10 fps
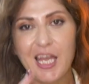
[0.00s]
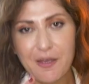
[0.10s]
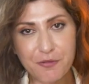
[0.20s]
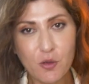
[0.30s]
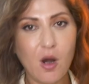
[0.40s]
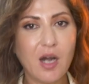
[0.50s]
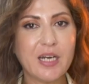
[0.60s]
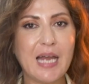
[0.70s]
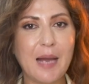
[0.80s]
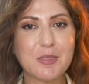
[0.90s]
If you are
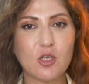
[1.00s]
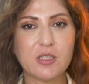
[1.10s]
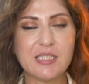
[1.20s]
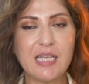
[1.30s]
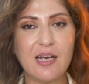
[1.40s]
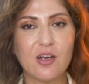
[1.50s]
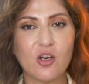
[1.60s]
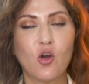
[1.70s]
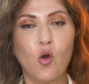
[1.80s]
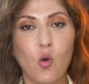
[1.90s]
an Amazon
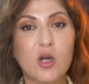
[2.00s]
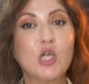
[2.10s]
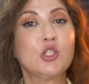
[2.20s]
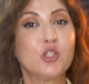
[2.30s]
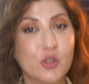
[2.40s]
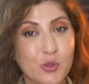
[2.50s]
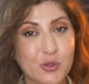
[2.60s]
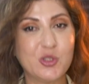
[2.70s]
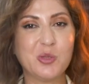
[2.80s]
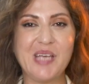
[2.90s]
seller or a
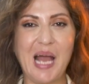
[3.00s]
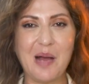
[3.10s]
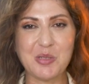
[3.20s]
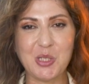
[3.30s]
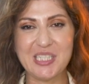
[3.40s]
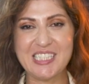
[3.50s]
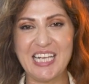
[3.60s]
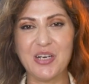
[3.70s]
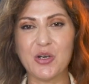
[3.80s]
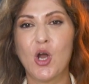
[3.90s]
soon-to-be Amazon
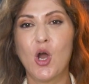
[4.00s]
seller,